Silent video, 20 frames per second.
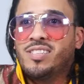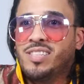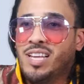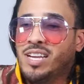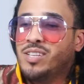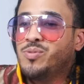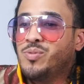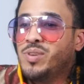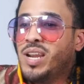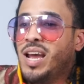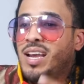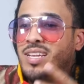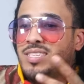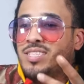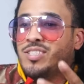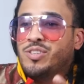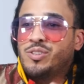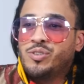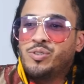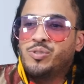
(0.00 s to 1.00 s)
That's what I
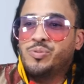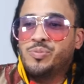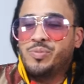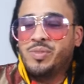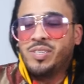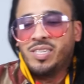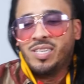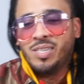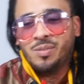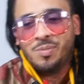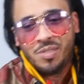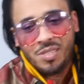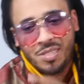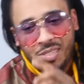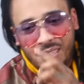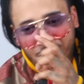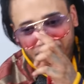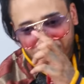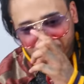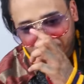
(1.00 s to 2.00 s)
assumed. You know what I'm
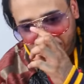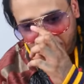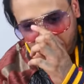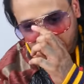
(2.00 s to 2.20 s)
saying?